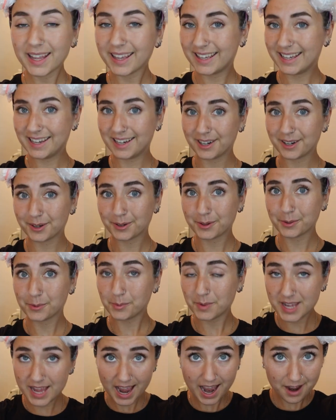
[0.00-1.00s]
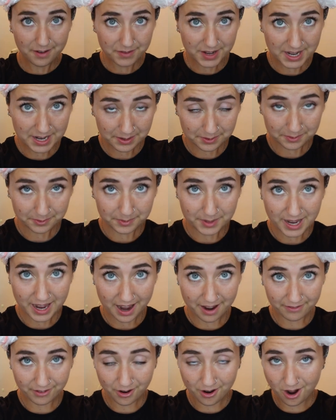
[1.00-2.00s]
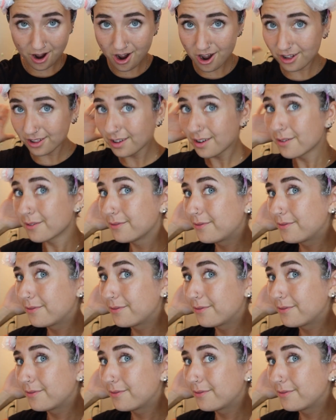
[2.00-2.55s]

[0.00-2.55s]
here we have it. We have all